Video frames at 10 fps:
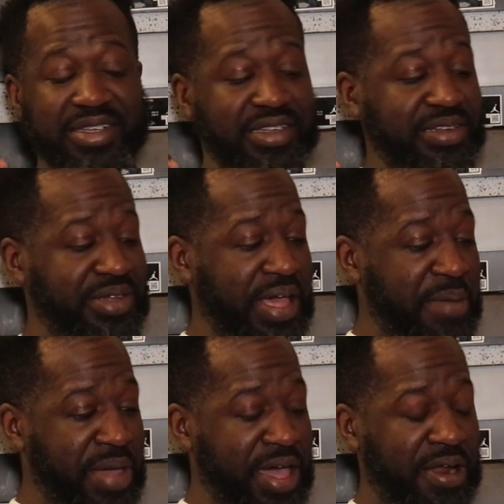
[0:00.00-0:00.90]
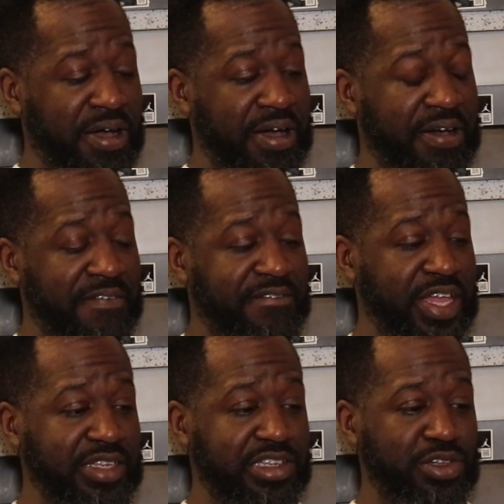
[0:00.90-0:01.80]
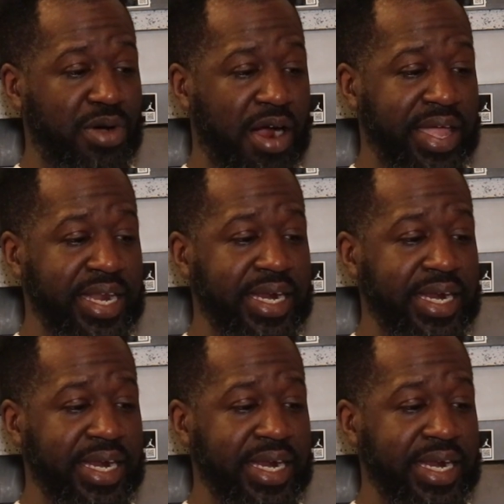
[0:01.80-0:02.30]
So yeah, man, Vince, you are a